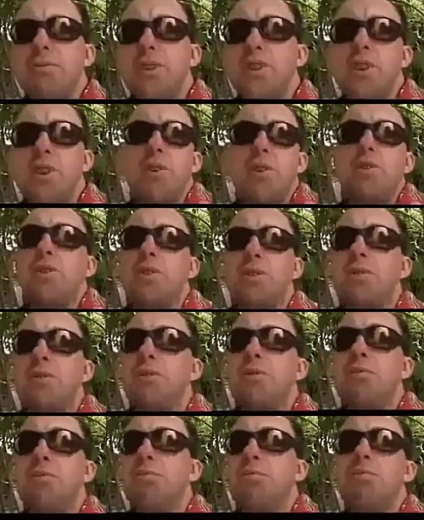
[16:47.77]
So
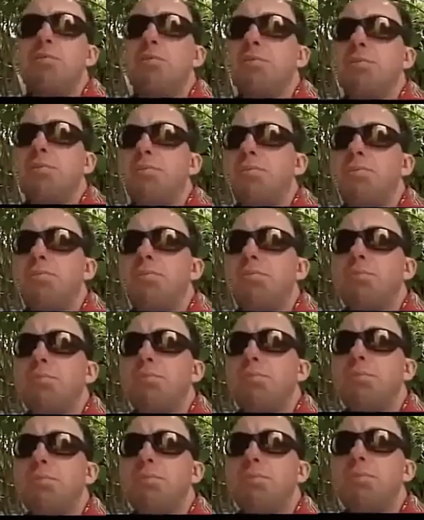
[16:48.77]
to
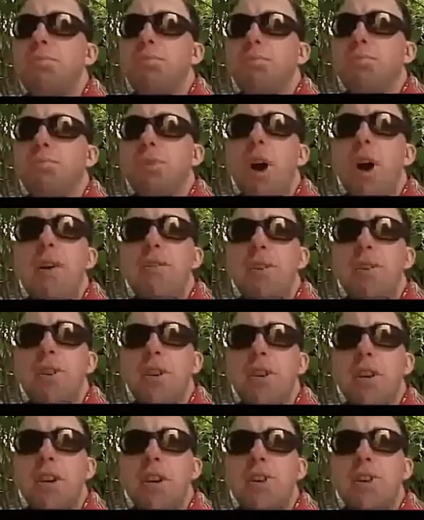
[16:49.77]
Bravo
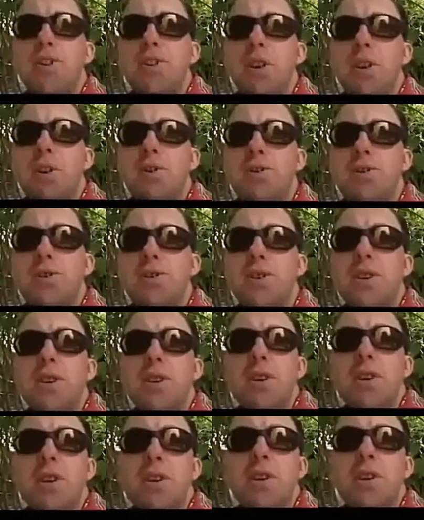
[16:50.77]
de Christos
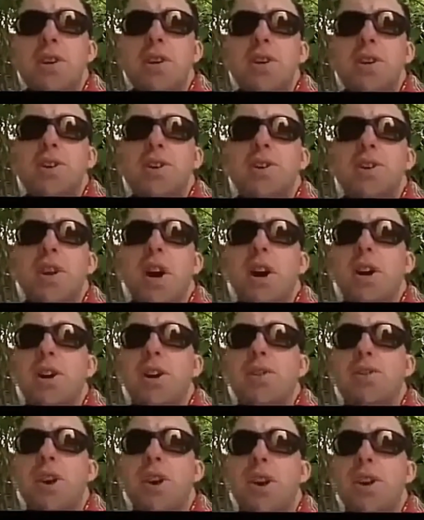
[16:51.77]
is not
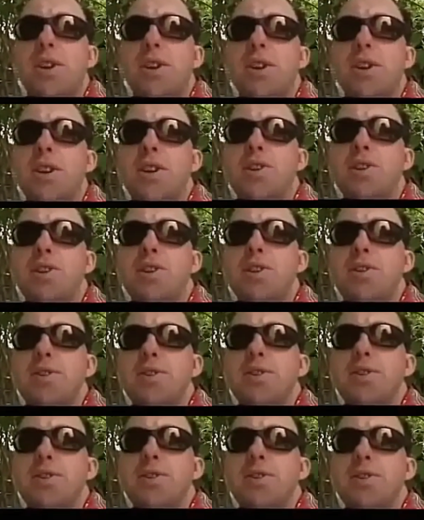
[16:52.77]
going to try to teach
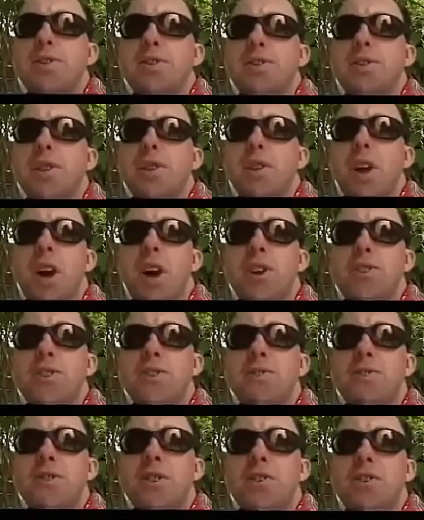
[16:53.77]
the
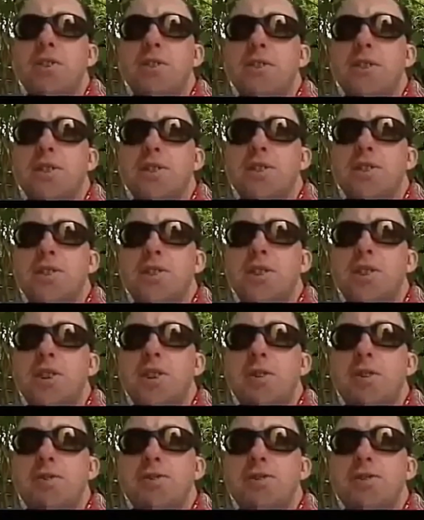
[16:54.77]
laws of the universe to
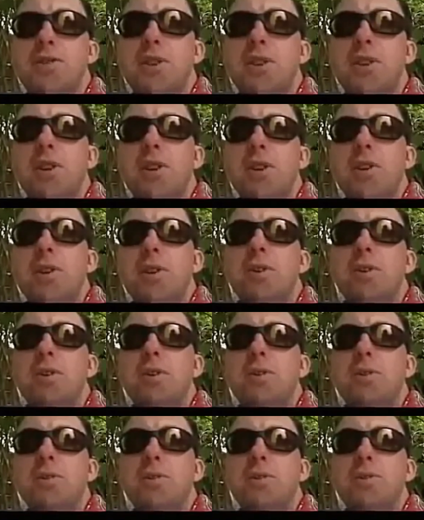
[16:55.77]
those
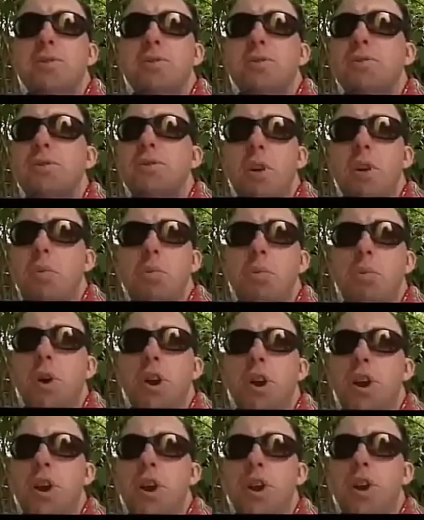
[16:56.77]
who don't
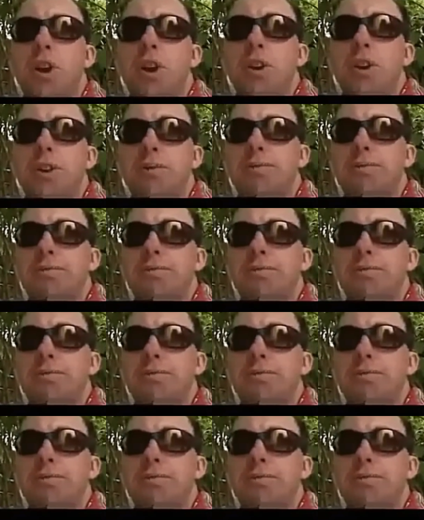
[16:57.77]
want to learn.